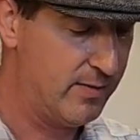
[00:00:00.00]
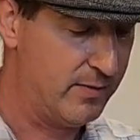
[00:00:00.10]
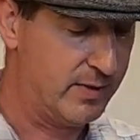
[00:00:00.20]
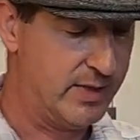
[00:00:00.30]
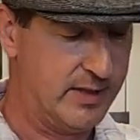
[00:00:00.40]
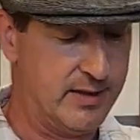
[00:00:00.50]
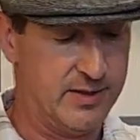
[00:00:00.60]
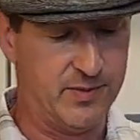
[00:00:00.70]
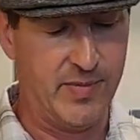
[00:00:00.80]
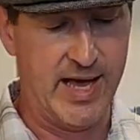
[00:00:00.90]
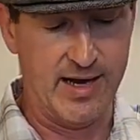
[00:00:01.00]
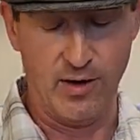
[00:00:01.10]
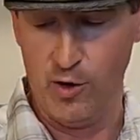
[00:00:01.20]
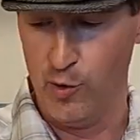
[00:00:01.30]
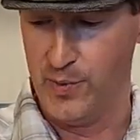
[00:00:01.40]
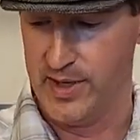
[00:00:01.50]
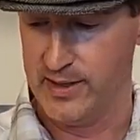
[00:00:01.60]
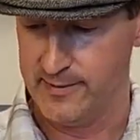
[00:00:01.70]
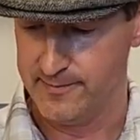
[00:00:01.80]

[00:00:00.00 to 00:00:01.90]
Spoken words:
Get this bag open,